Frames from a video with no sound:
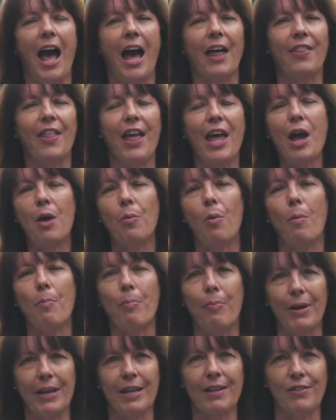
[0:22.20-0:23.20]
and they are
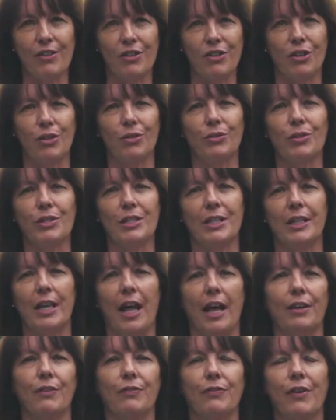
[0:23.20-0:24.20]
what bring the school to
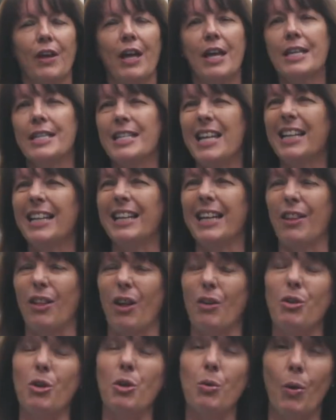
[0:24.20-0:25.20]
life. Sadly
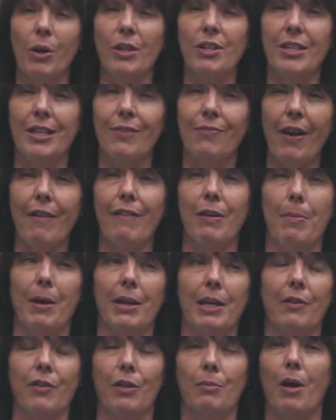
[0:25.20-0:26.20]
though, you won't see very
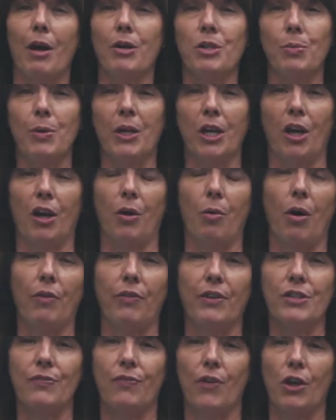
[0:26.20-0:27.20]
many of them as we go
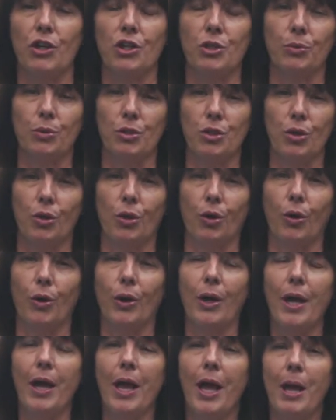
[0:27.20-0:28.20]
on this virtual tour.
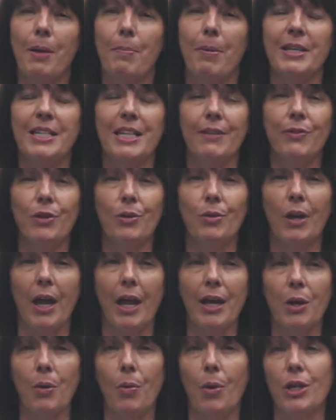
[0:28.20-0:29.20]
But if you
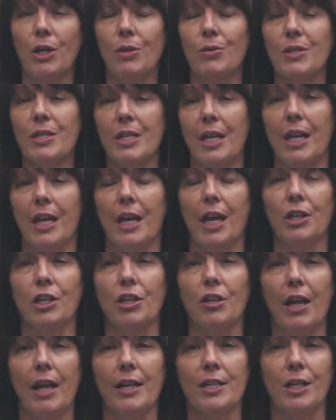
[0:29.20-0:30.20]
like what you see and
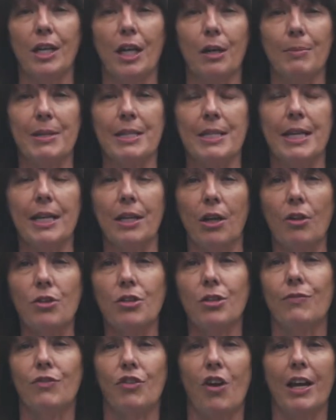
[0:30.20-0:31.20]
you'd like to come and see
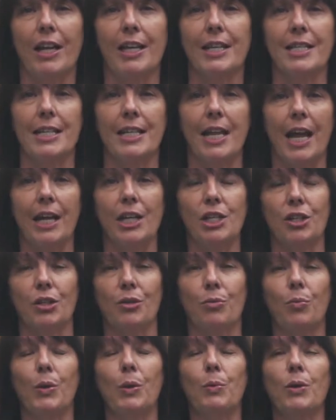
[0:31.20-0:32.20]
lots of dragons in
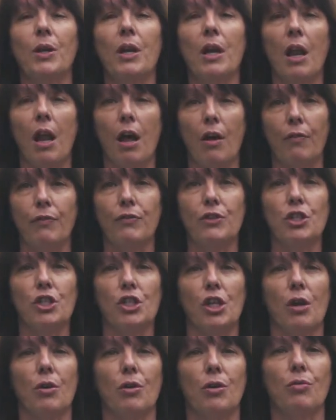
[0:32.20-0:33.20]
action, we would love to
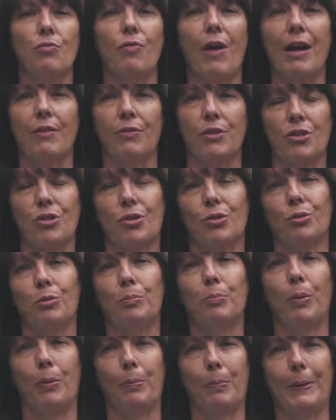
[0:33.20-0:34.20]
show you around the school
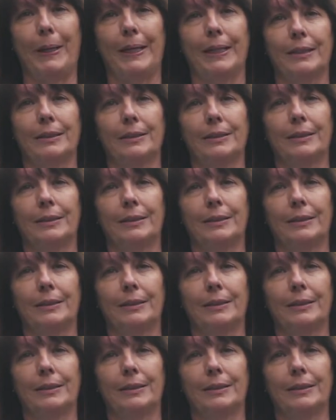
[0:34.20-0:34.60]
properly.